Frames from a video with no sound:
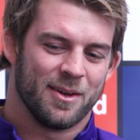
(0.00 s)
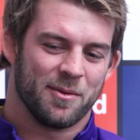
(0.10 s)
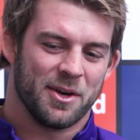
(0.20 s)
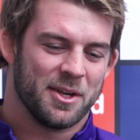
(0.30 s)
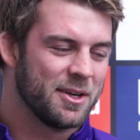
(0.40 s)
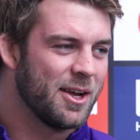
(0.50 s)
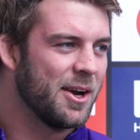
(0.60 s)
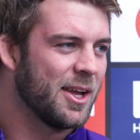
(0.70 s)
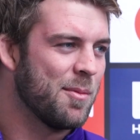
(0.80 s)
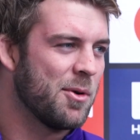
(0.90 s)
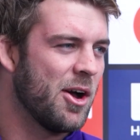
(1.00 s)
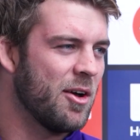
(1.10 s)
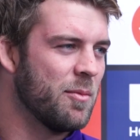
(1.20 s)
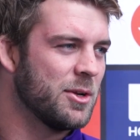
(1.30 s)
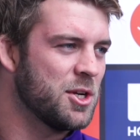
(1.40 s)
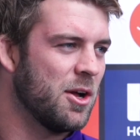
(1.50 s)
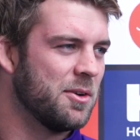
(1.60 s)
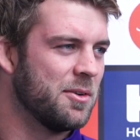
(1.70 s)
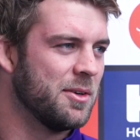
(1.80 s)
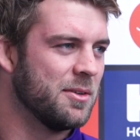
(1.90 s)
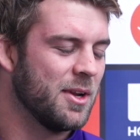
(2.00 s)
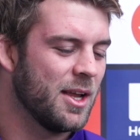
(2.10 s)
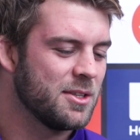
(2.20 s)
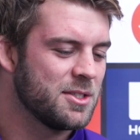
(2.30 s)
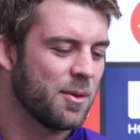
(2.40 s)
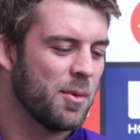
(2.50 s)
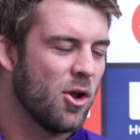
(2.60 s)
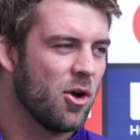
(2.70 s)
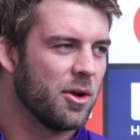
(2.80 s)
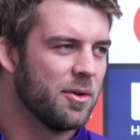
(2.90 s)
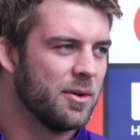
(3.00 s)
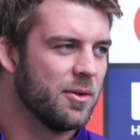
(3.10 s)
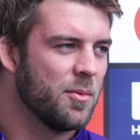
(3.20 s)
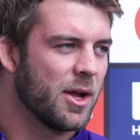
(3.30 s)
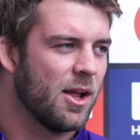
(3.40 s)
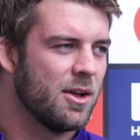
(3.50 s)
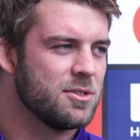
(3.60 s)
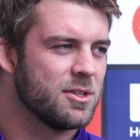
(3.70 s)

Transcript: I've got to kind of keep an eye over my shoulder and check my locker and all my clothes.